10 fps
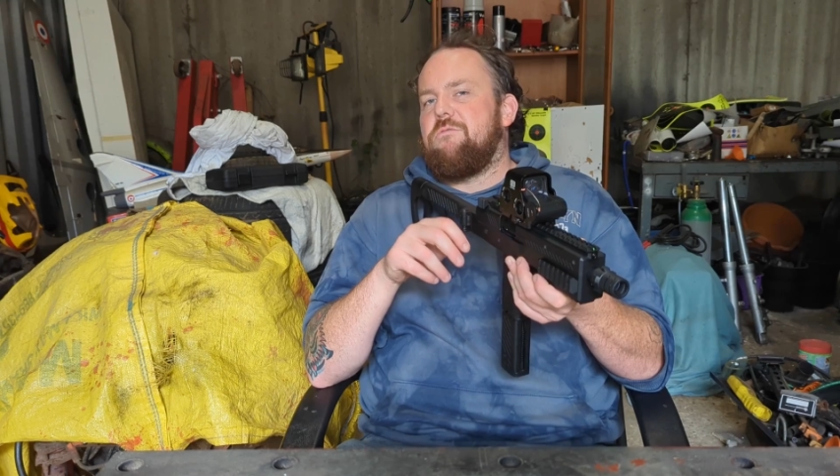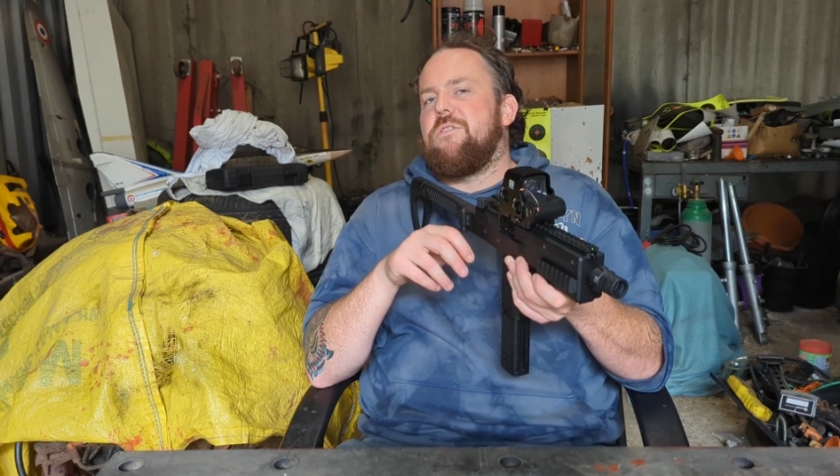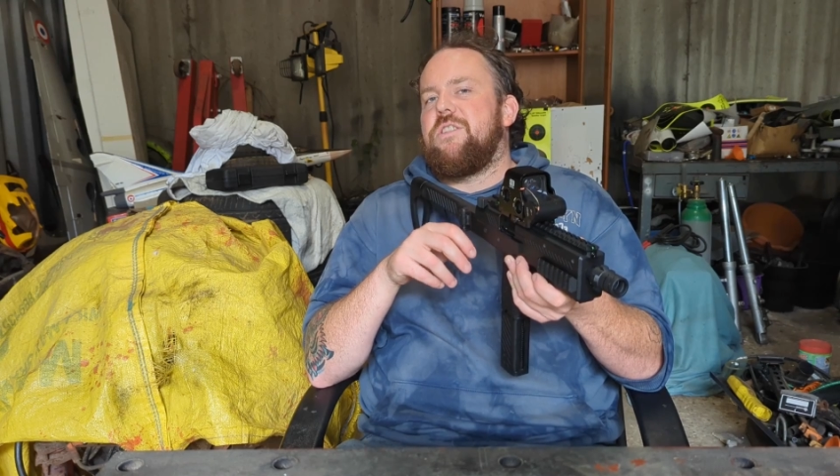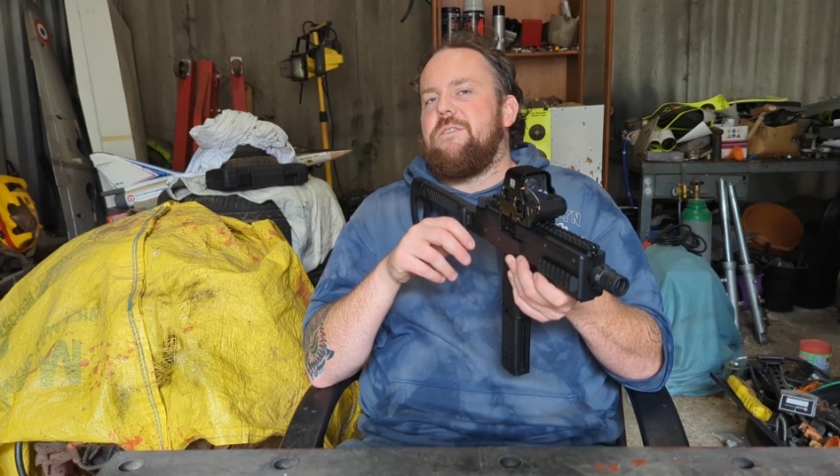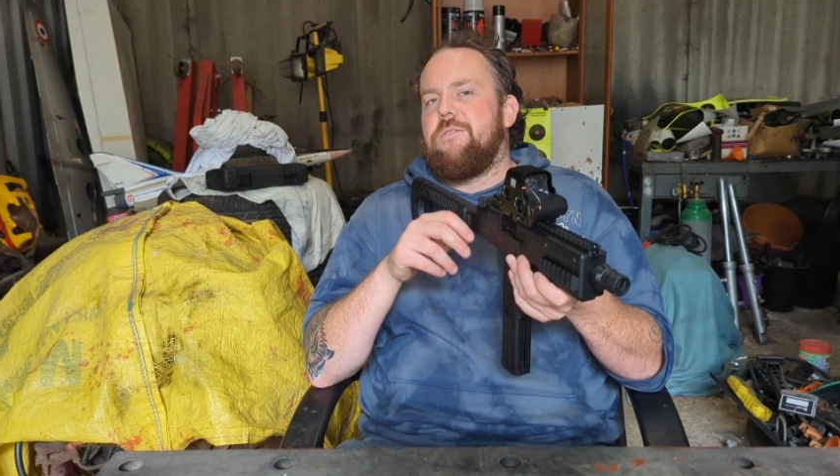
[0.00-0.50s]

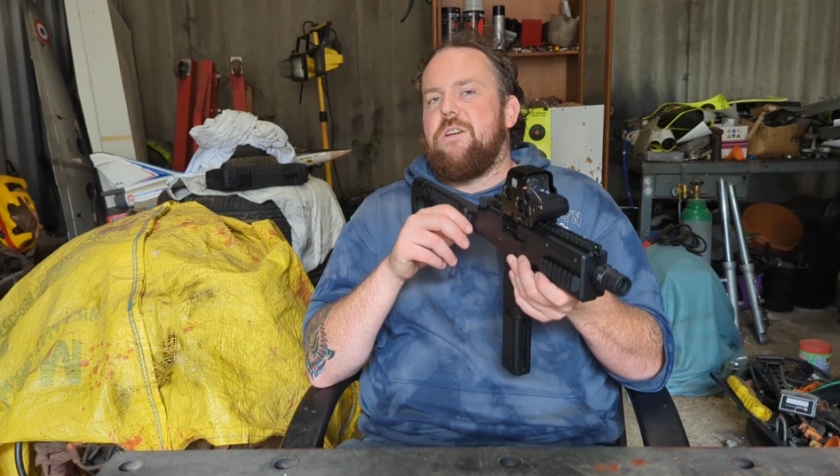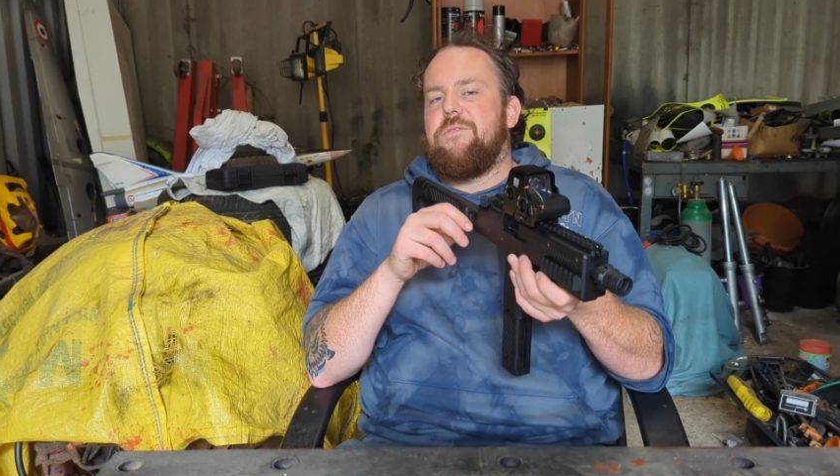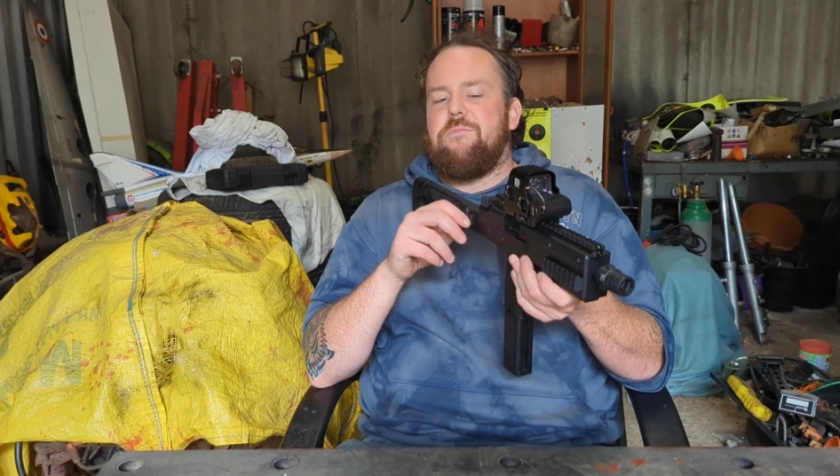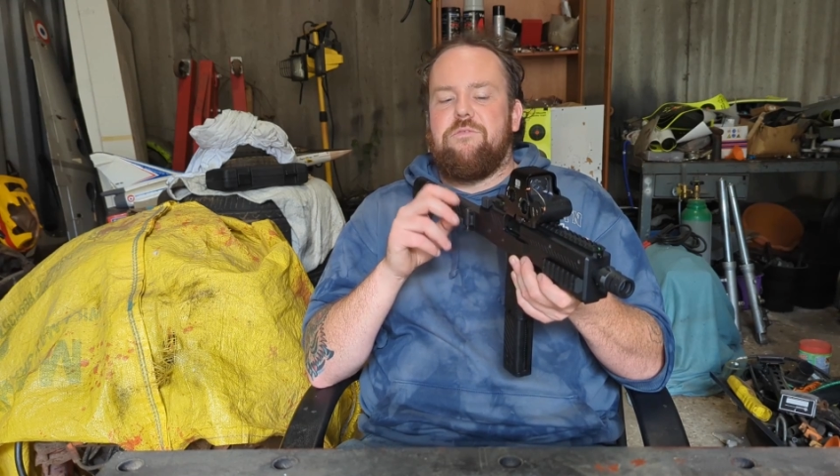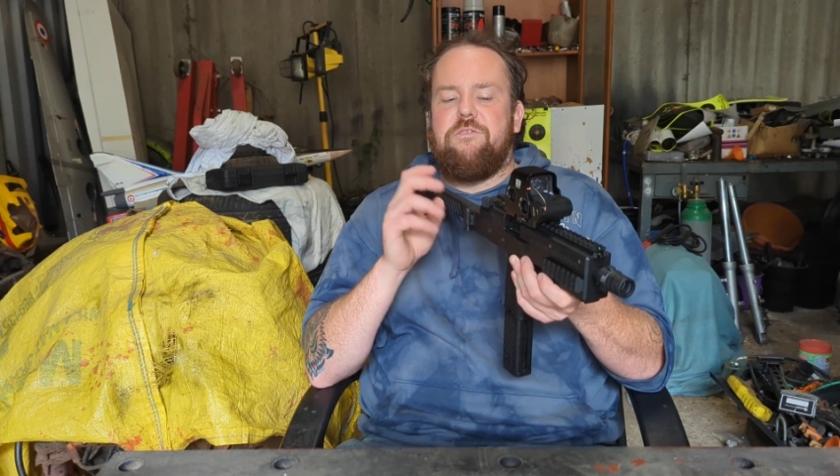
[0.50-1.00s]
quality of
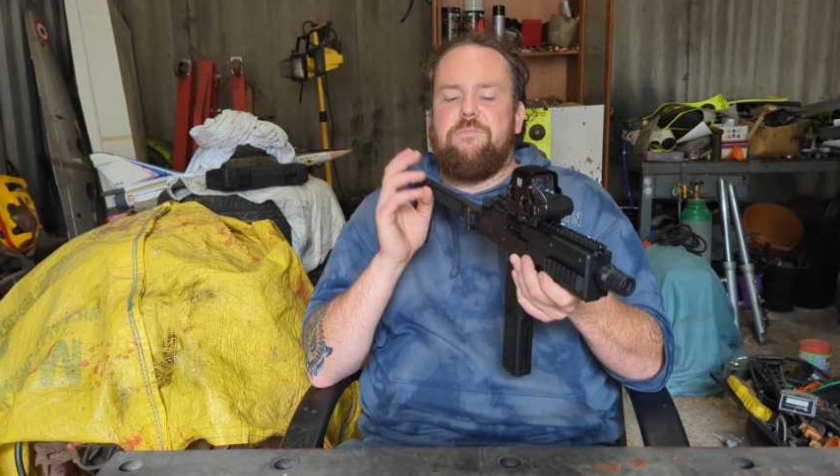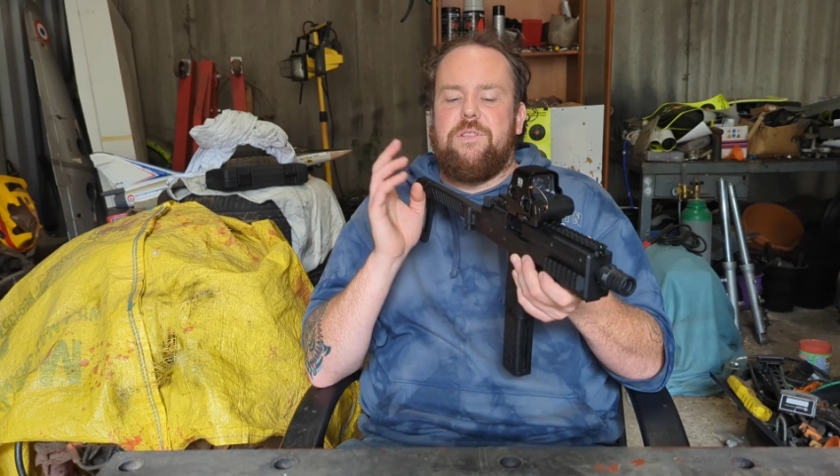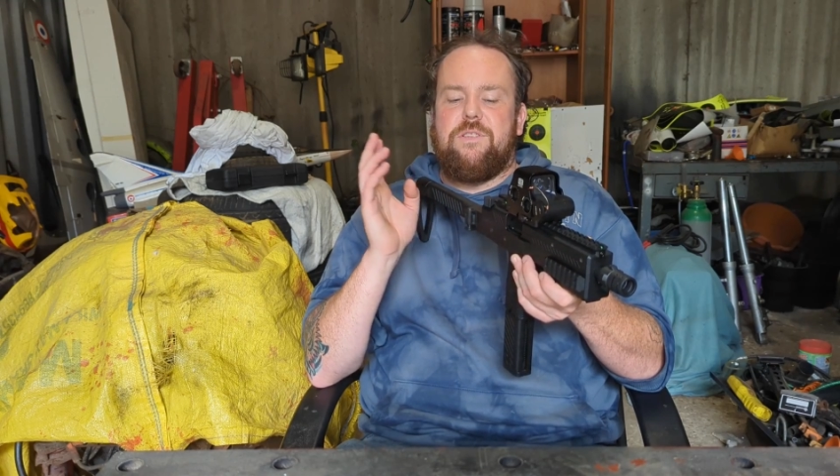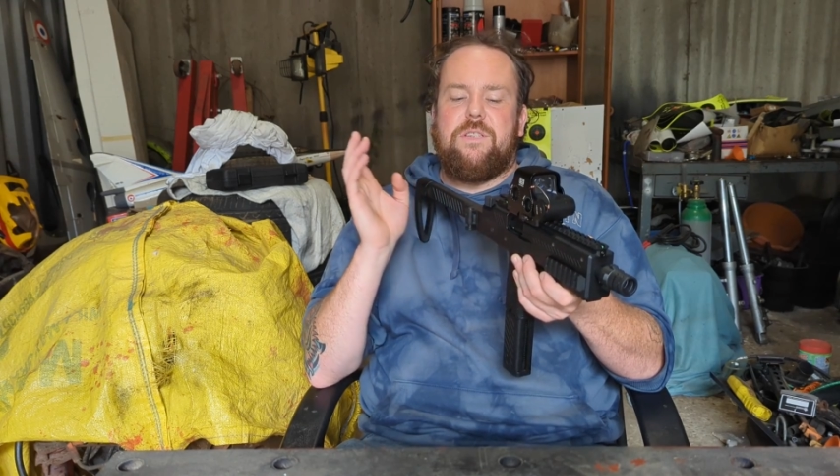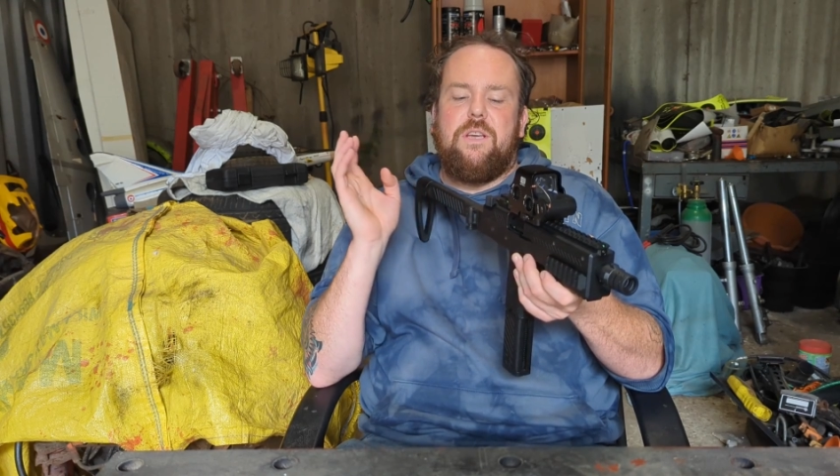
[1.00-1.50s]
life
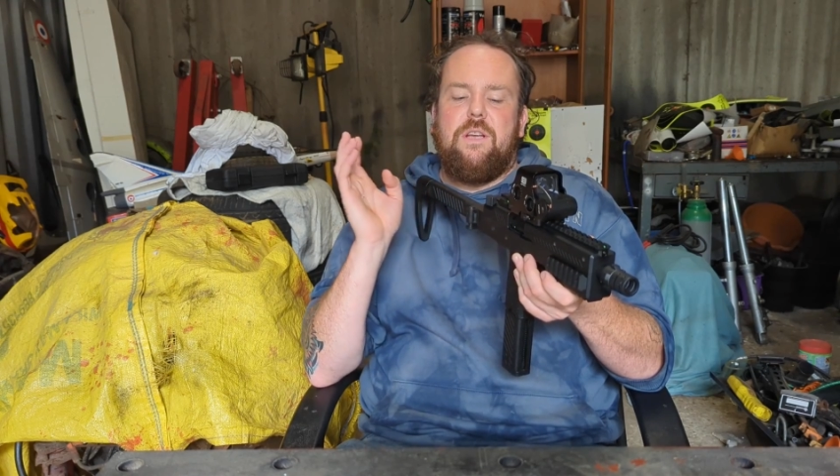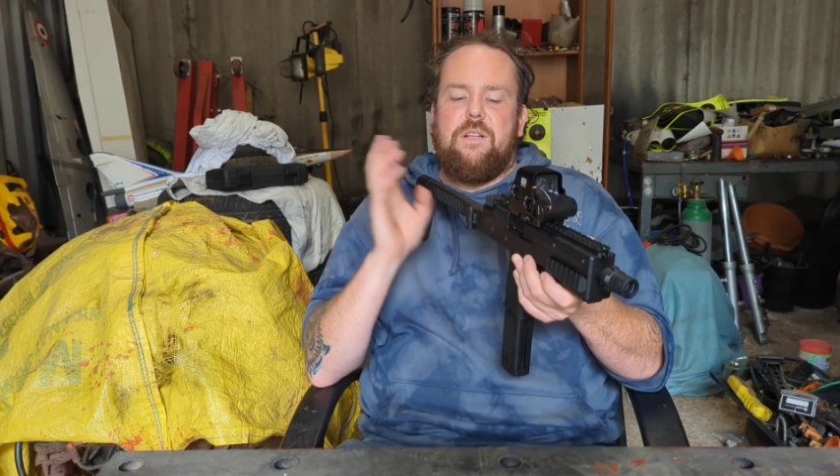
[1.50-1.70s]
improvements,